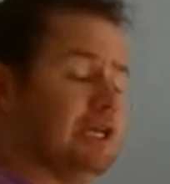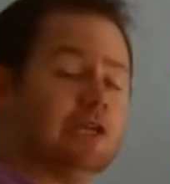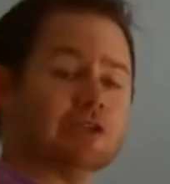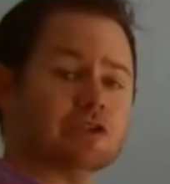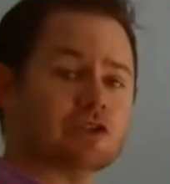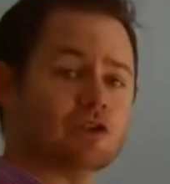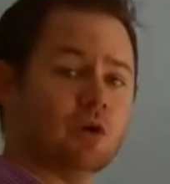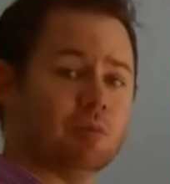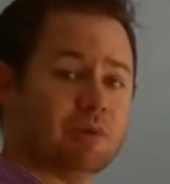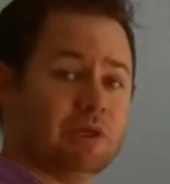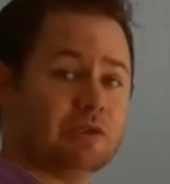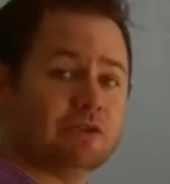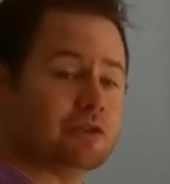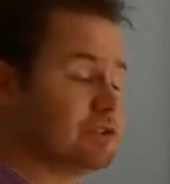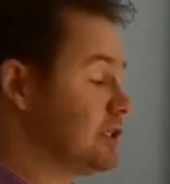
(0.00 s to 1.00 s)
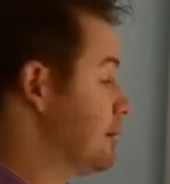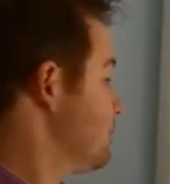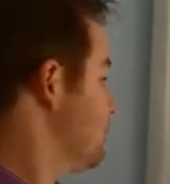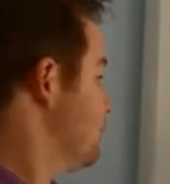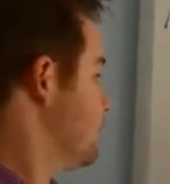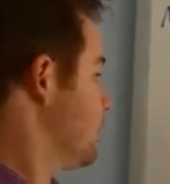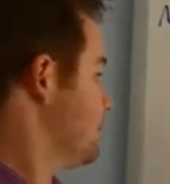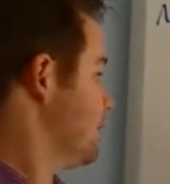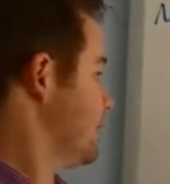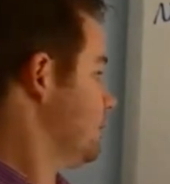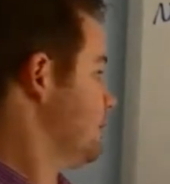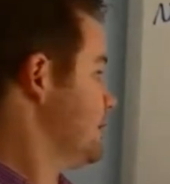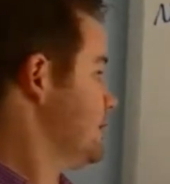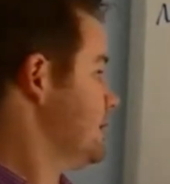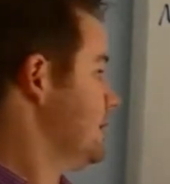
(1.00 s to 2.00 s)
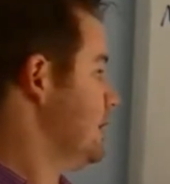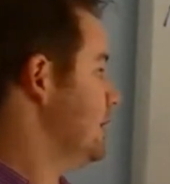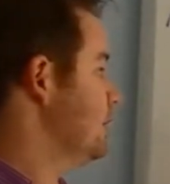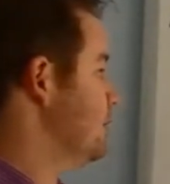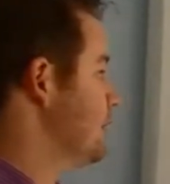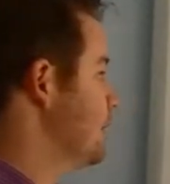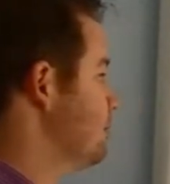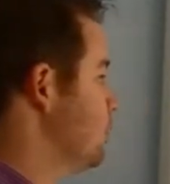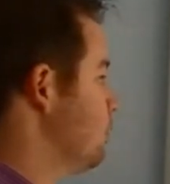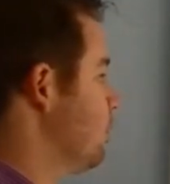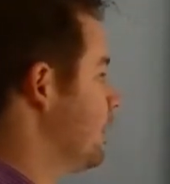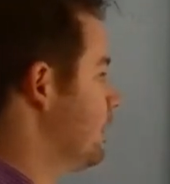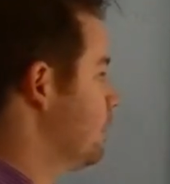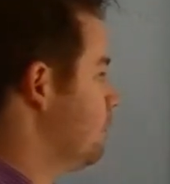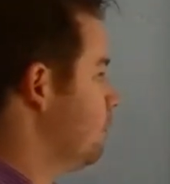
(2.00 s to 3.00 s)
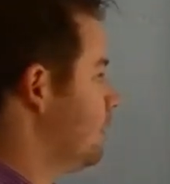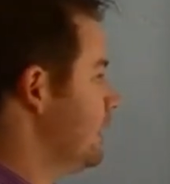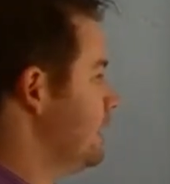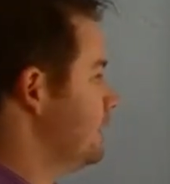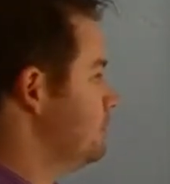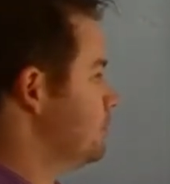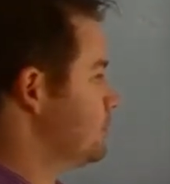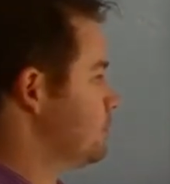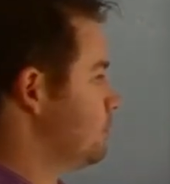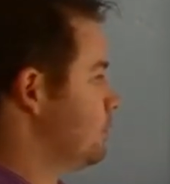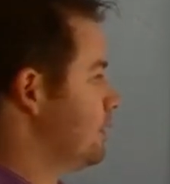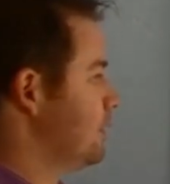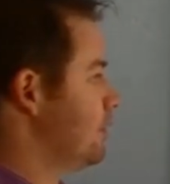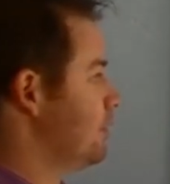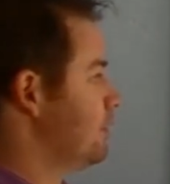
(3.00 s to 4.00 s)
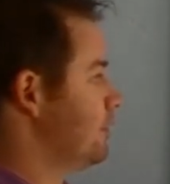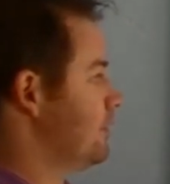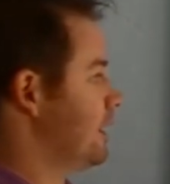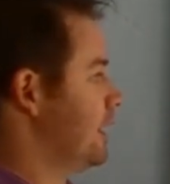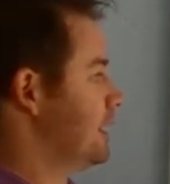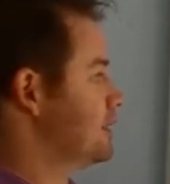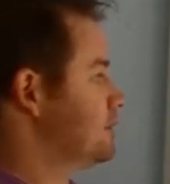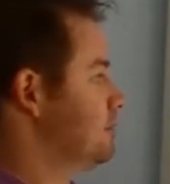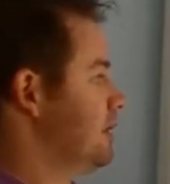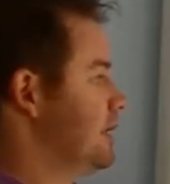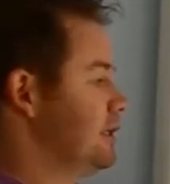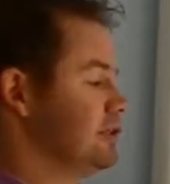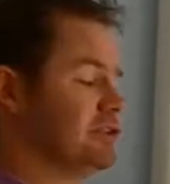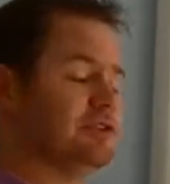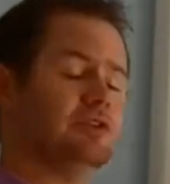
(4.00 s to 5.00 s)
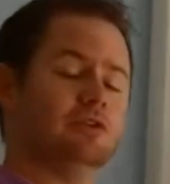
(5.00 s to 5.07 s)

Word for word: in slope-intercept form, like we see here in number 1, y equals 1 third x minus